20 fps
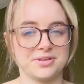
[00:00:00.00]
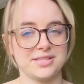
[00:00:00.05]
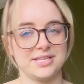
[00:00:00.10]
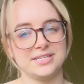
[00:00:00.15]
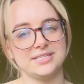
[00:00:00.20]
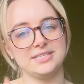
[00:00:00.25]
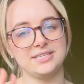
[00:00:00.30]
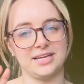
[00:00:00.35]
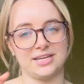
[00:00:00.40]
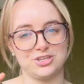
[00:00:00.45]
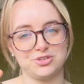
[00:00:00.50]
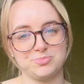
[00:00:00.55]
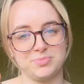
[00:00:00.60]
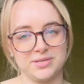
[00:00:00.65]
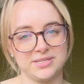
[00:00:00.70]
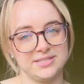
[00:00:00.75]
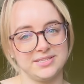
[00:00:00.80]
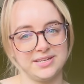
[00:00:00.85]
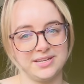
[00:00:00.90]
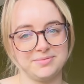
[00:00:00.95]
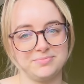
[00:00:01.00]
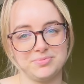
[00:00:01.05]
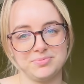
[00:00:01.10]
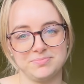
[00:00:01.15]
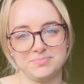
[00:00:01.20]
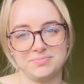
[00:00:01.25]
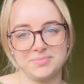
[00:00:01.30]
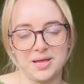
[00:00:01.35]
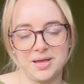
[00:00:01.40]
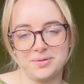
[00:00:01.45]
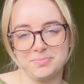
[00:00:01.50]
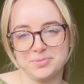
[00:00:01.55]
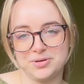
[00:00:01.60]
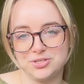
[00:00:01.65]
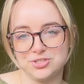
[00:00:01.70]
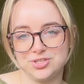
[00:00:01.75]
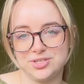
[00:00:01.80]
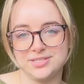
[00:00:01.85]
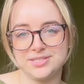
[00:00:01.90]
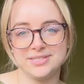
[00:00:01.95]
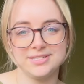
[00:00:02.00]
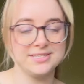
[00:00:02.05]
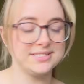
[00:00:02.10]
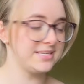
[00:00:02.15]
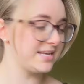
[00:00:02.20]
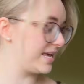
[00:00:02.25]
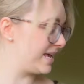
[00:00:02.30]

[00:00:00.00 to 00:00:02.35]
these stash busting purchases